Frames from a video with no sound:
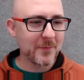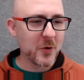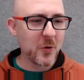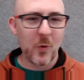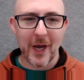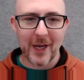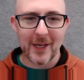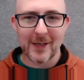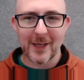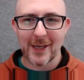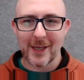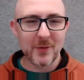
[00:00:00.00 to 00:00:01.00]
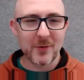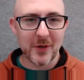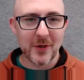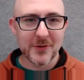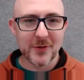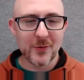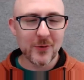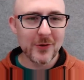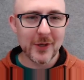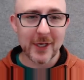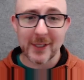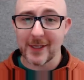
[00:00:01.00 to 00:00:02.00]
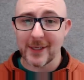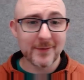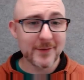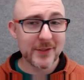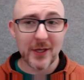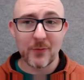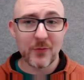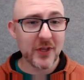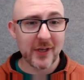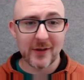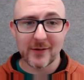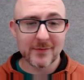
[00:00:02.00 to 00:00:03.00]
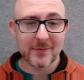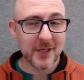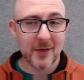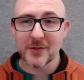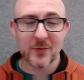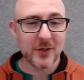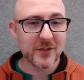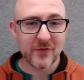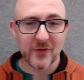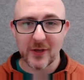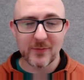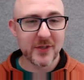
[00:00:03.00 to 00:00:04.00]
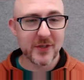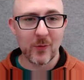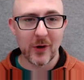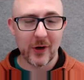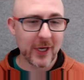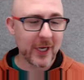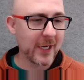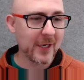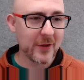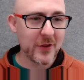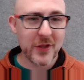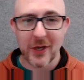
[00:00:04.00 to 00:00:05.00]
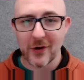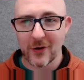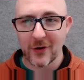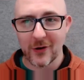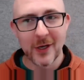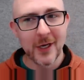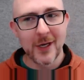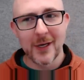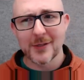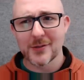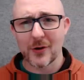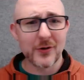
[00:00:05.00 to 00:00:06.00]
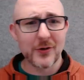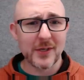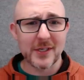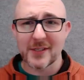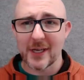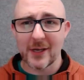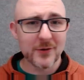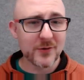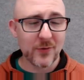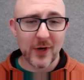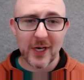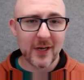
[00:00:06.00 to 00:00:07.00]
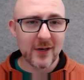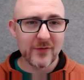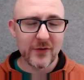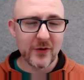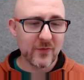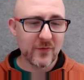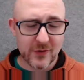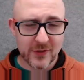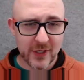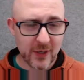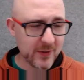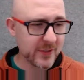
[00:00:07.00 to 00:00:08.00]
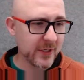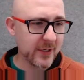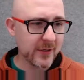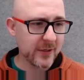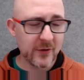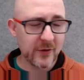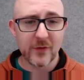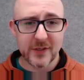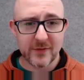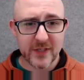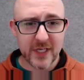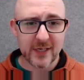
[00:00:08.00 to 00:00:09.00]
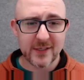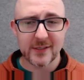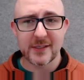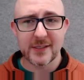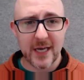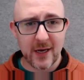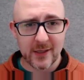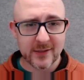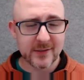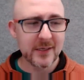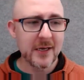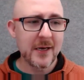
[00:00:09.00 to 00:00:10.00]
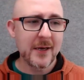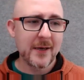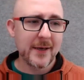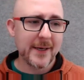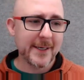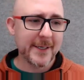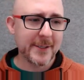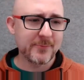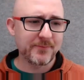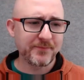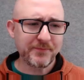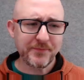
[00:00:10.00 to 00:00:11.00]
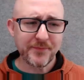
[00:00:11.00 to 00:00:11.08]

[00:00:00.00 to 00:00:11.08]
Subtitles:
quiet kid in middle school, and then some switch flipped somewhere. I got into theater, started doing sales right out of university. I went to University of Texas in Dallas. Um,